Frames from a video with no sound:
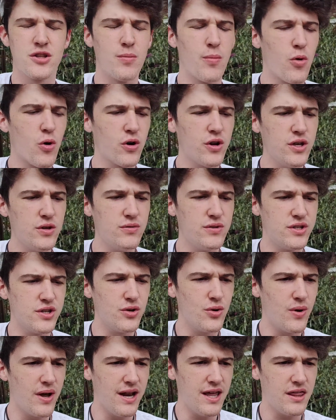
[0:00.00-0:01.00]
The more you
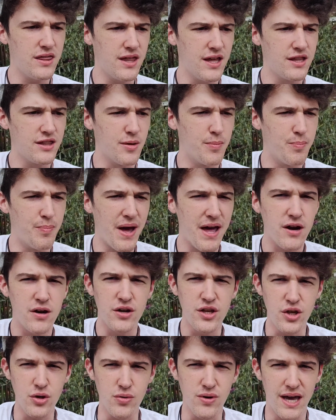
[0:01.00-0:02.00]
do anything, the
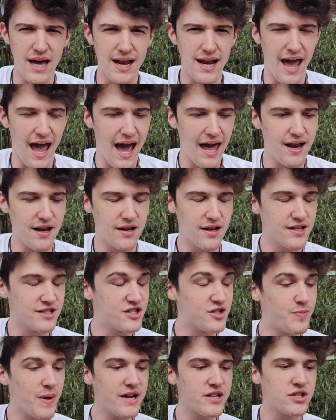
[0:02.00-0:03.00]
better you get at it,
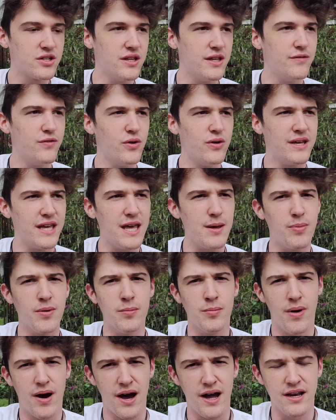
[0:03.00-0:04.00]
especially if you keep
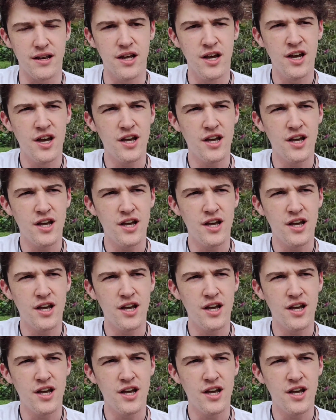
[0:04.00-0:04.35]
in mind